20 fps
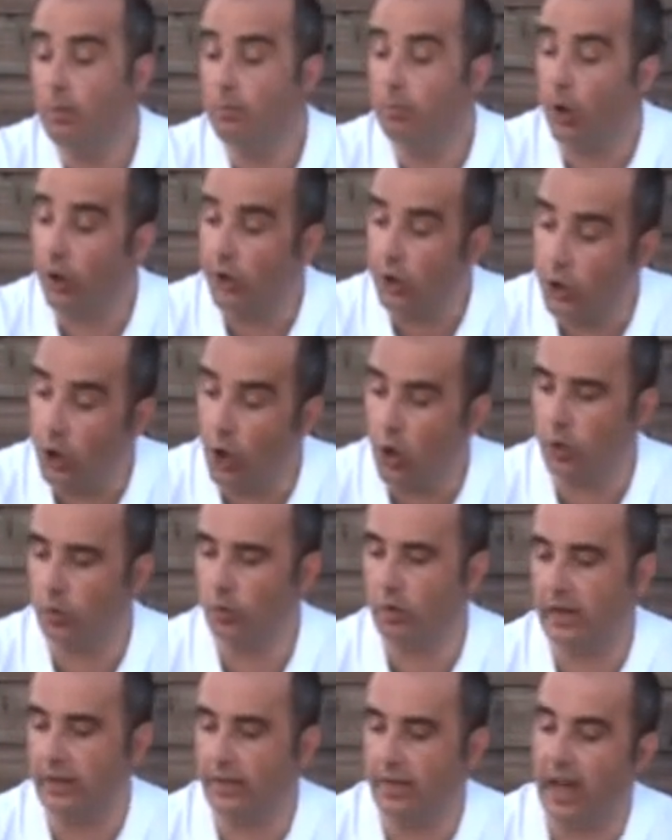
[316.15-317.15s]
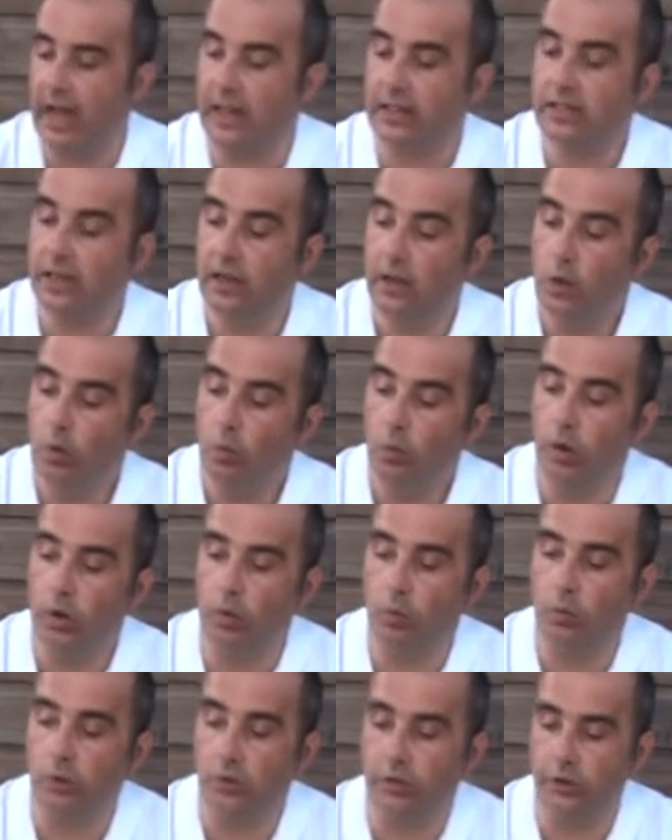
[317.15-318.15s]
But not only that, what
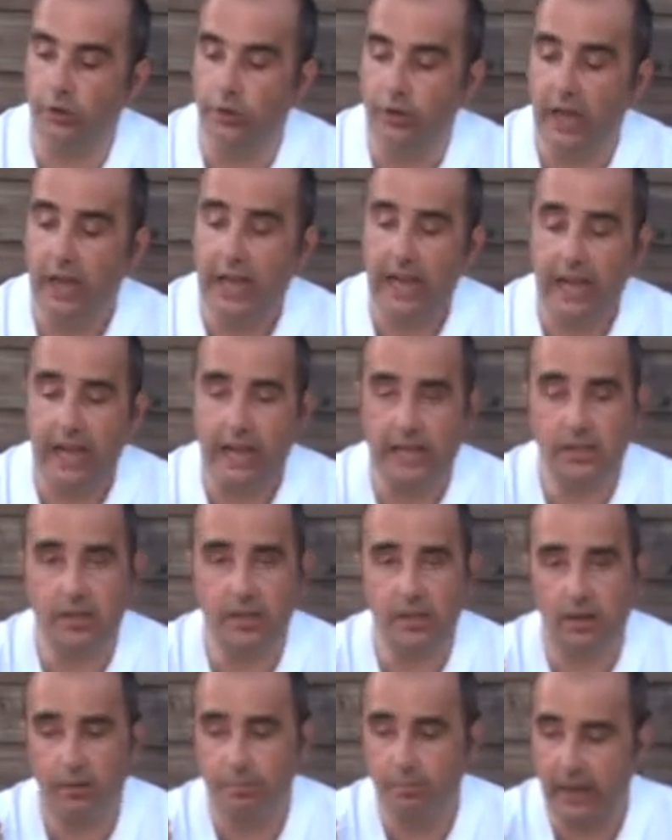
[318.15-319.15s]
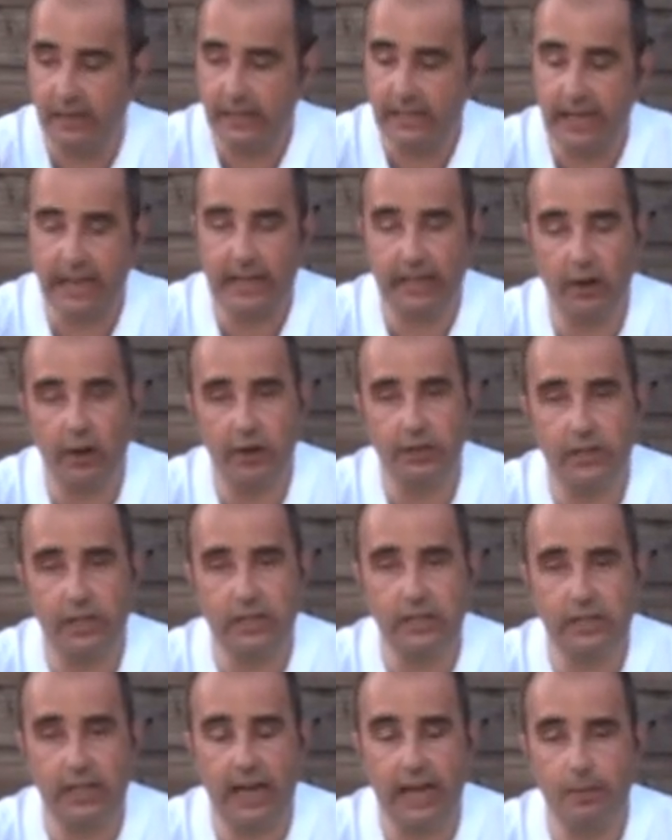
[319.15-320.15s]
it will do is by taking out
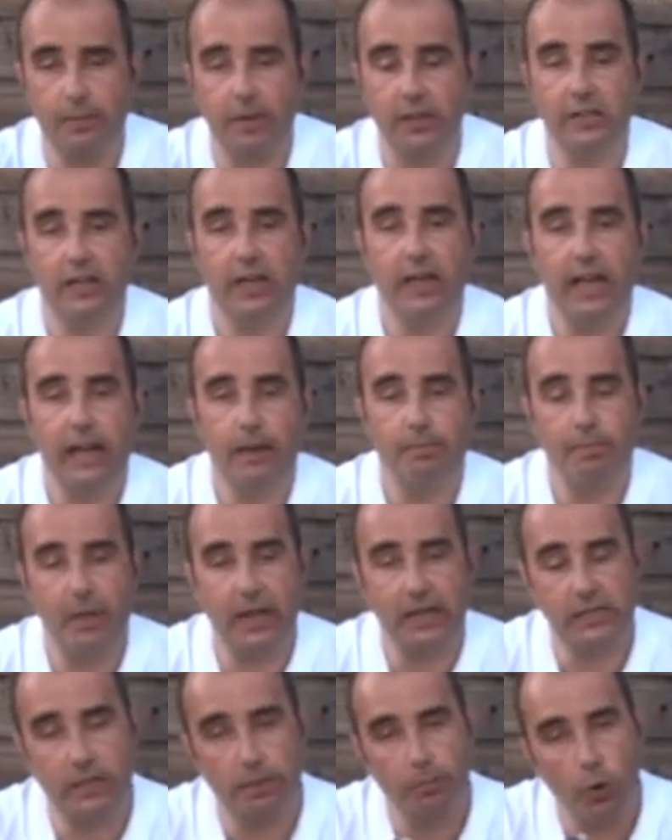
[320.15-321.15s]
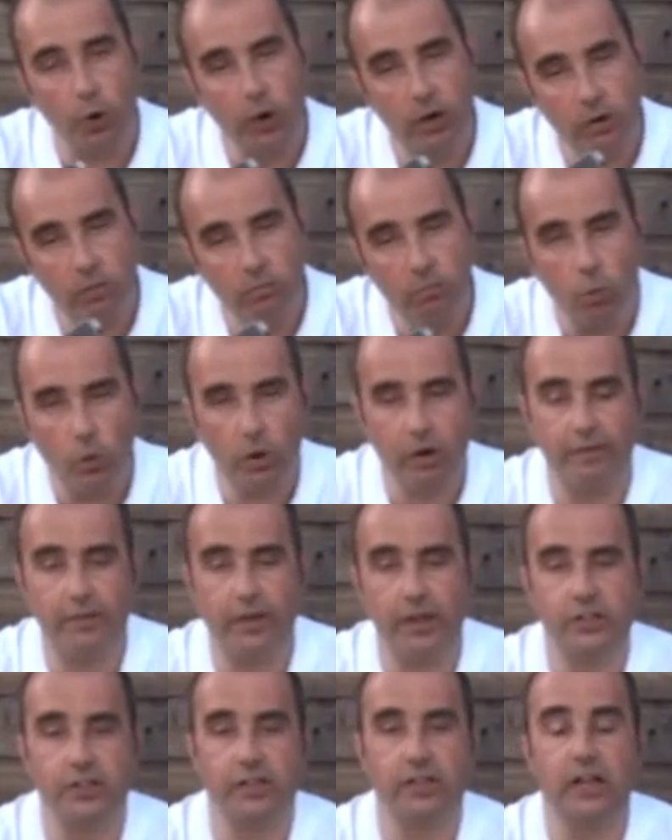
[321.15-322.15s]
this sediment, it makes the boiler more
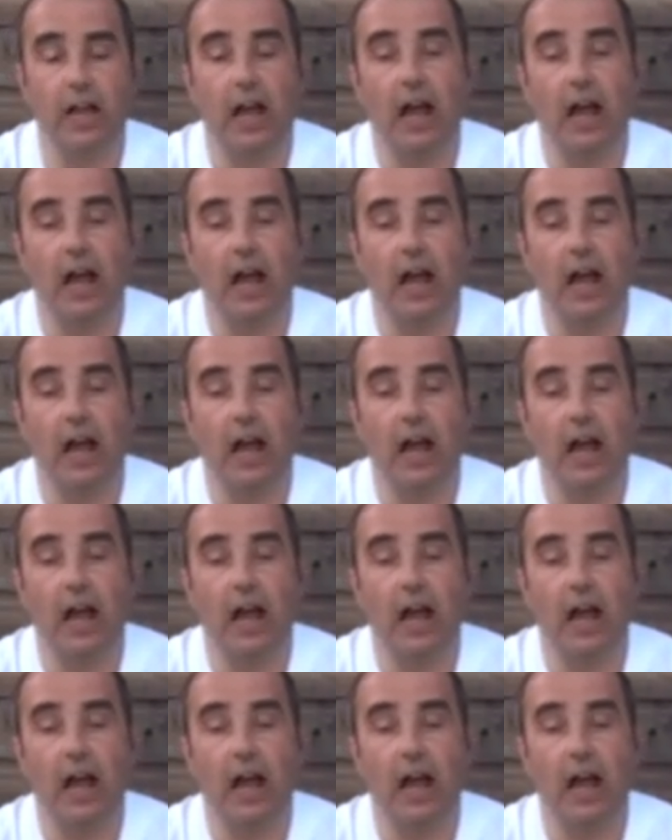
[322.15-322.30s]
efficient,